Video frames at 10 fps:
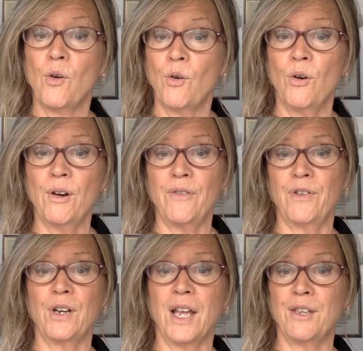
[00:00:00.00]
or if
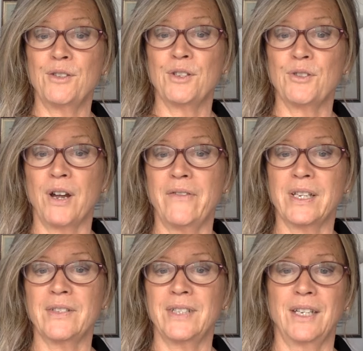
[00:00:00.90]
you're not used to
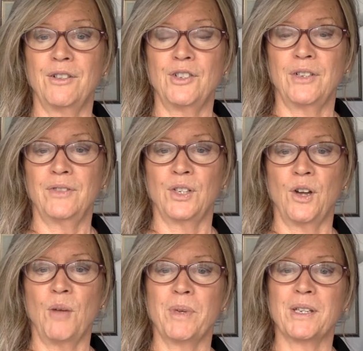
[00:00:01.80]
driving a standard shift at
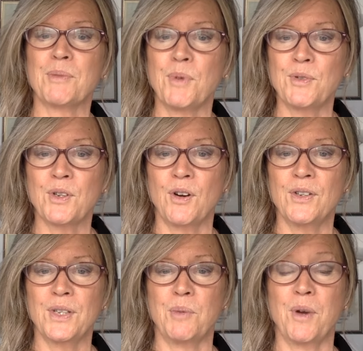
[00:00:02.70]
all, because most
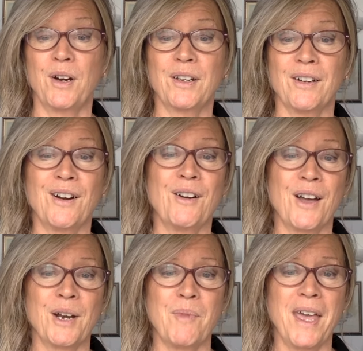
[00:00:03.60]
cars in America are
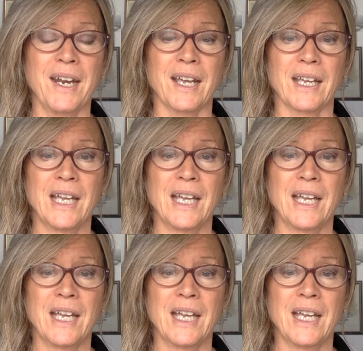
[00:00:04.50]
automatic.